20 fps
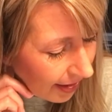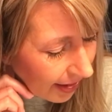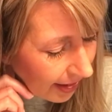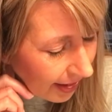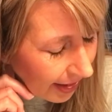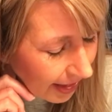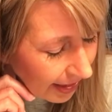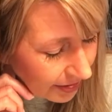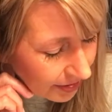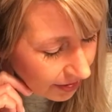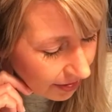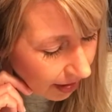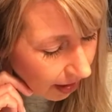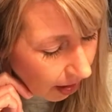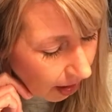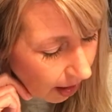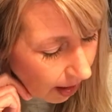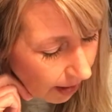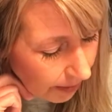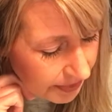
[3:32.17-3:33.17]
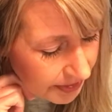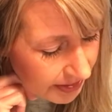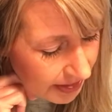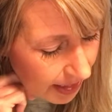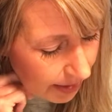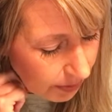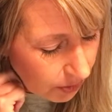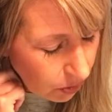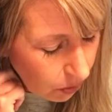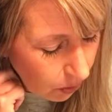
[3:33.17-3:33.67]
He took a hop
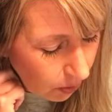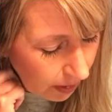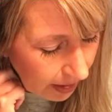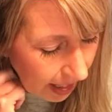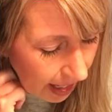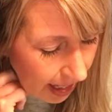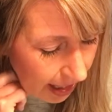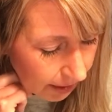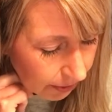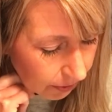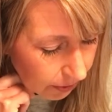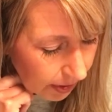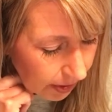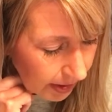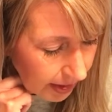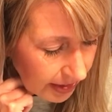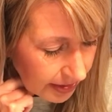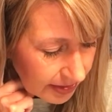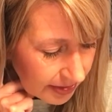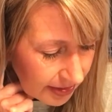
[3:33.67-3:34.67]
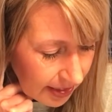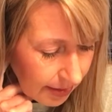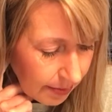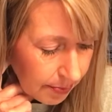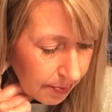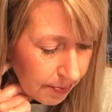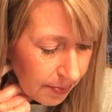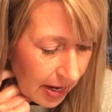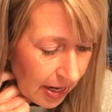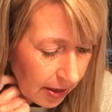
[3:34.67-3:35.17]
step toward Catherine. He
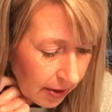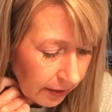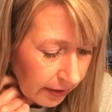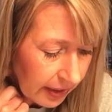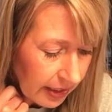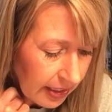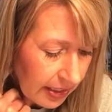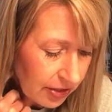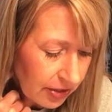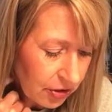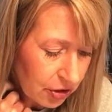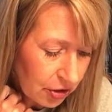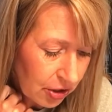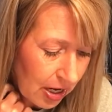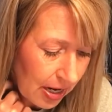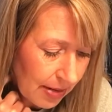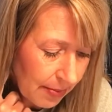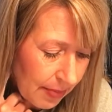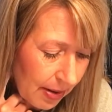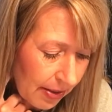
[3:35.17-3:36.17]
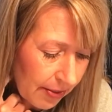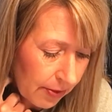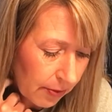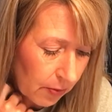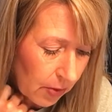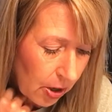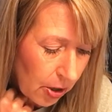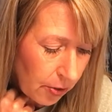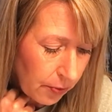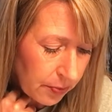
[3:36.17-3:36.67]
seemed barely constrained by the
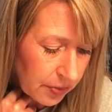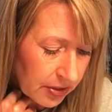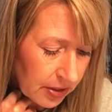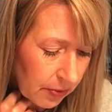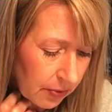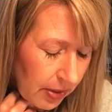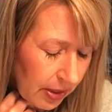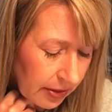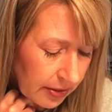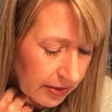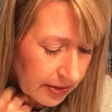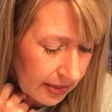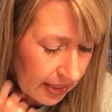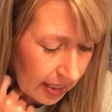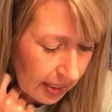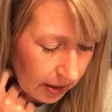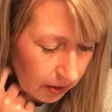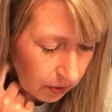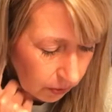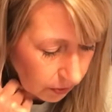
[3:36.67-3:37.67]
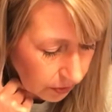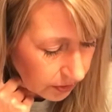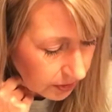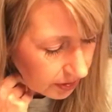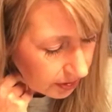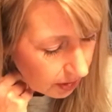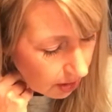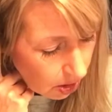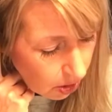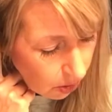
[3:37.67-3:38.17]
ropes around his
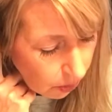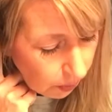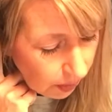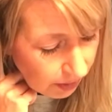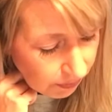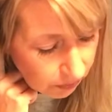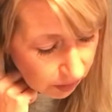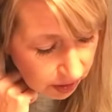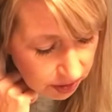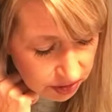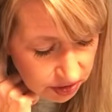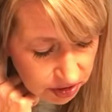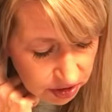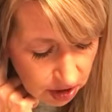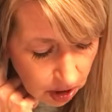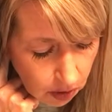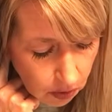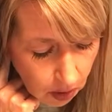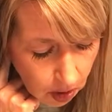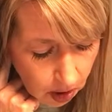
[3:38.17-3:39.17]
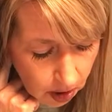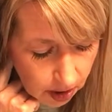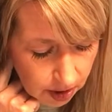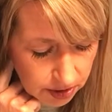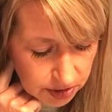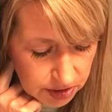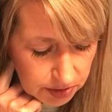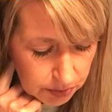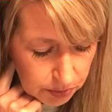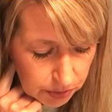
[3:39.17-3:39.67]
ankles. "We've worked so hard
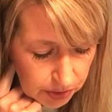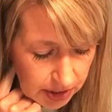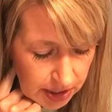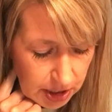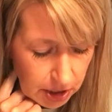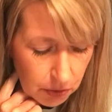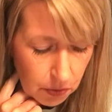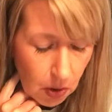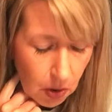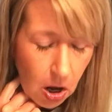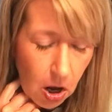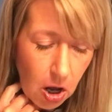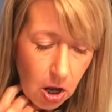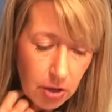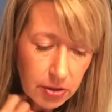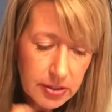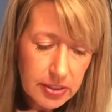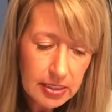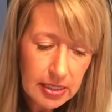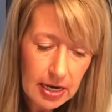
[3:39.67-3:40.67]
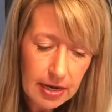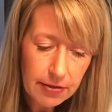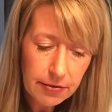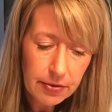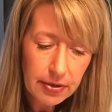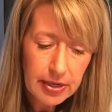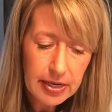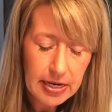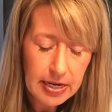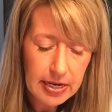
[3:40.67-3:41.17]
to bring you all together
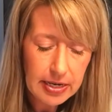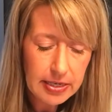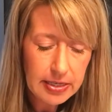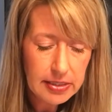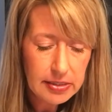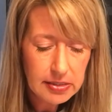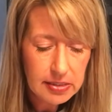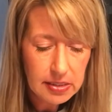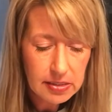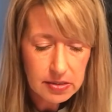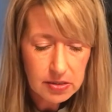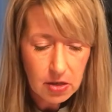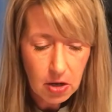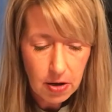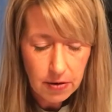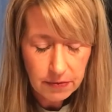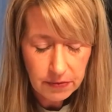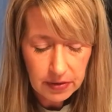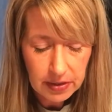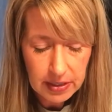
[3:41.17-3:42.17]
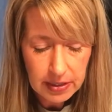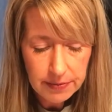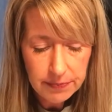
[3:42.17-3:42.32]
again," he said softly.